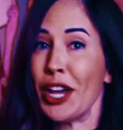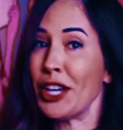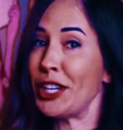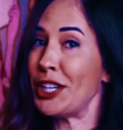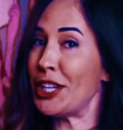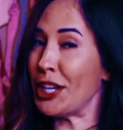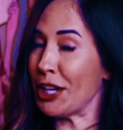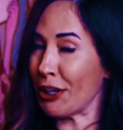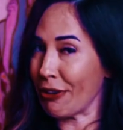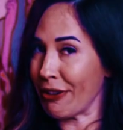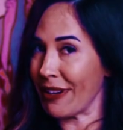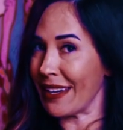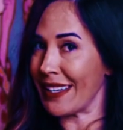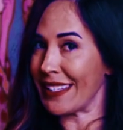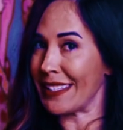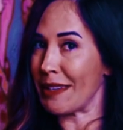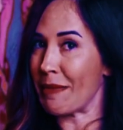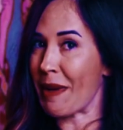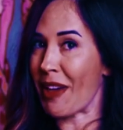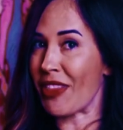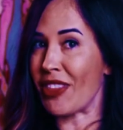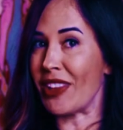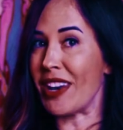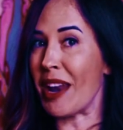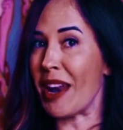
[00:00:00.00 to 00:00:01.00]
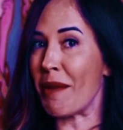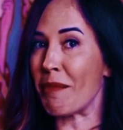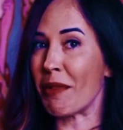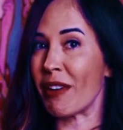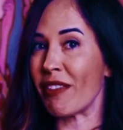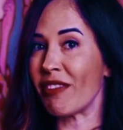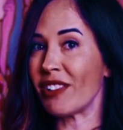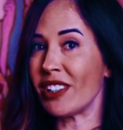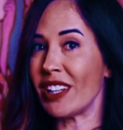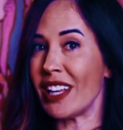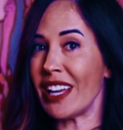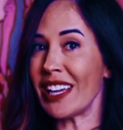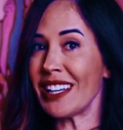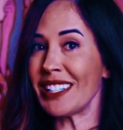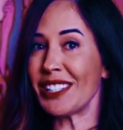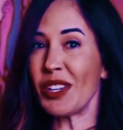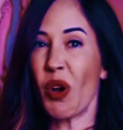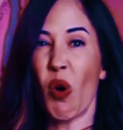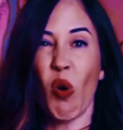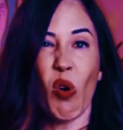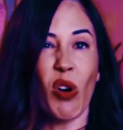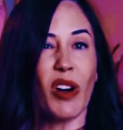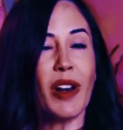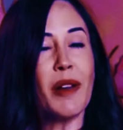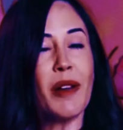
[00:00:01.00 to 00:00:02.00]
Curious about the number of clicks
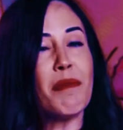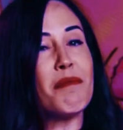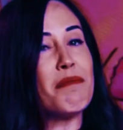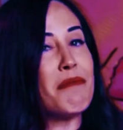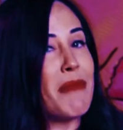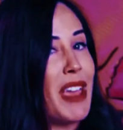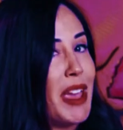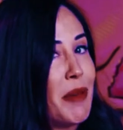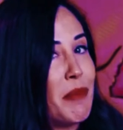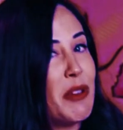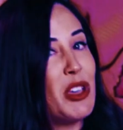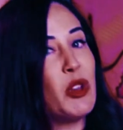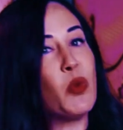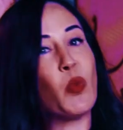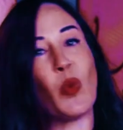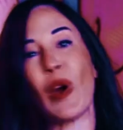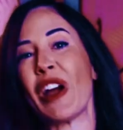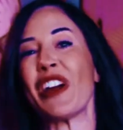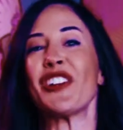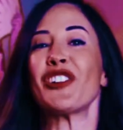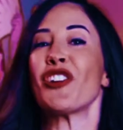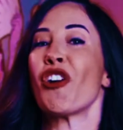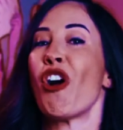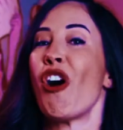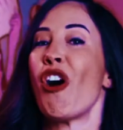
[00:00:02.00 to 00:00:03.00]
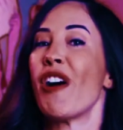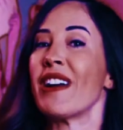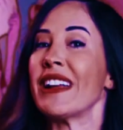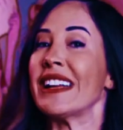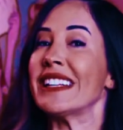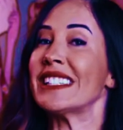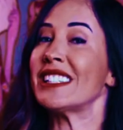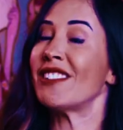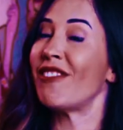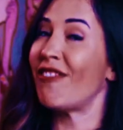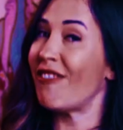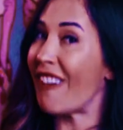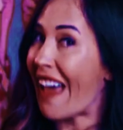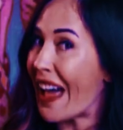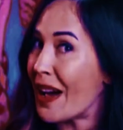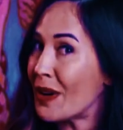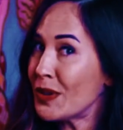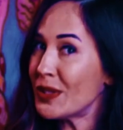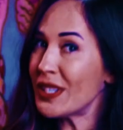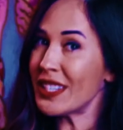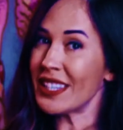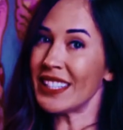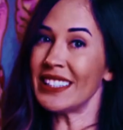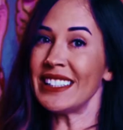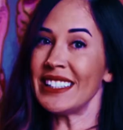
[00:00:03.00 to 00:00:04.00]
or maybe where your audience
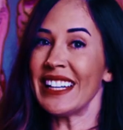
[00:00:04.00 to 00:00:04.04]
found the